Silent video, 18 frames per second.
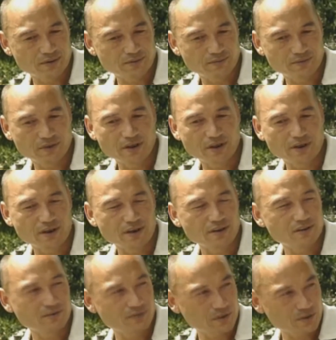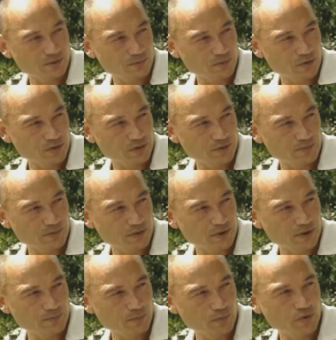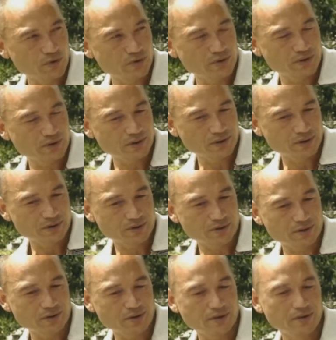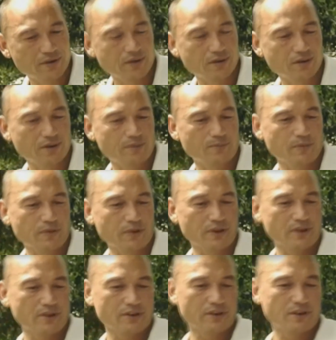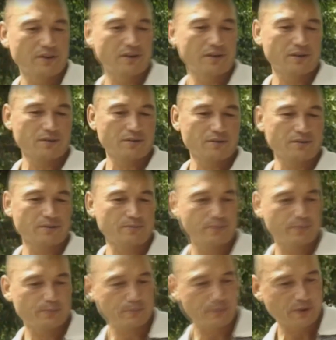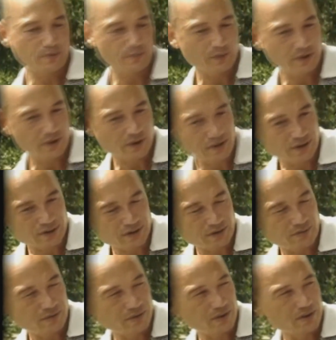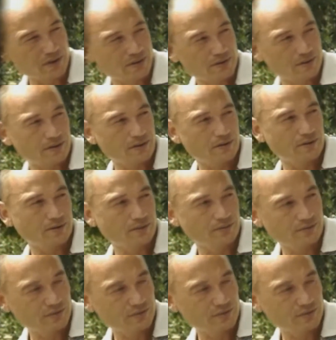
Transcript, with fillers: I read in the book, If you drink blood, there will be prophecy and the most delicious human meat.